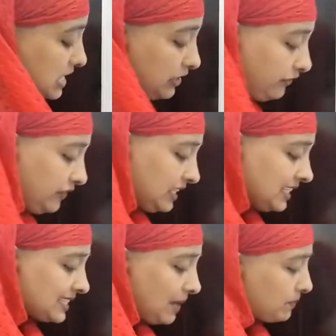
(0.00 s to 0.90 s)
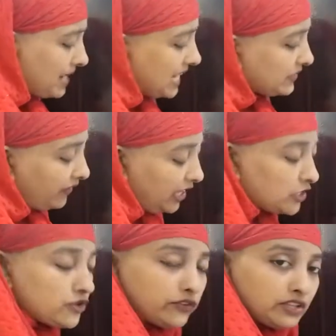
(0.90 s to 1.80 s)
The further
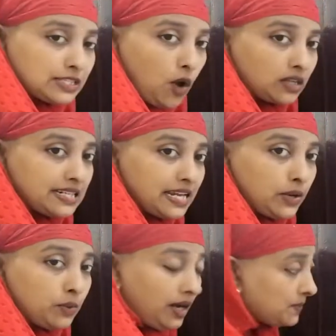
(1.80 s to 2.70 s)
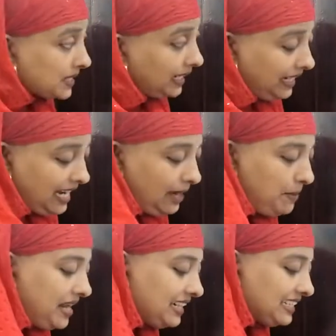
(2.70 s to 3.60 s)
subclassification of this auxiliary verbs, again I'll
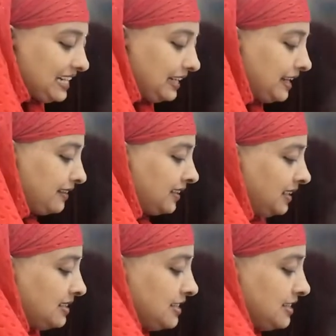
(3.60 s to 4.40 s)
make it in another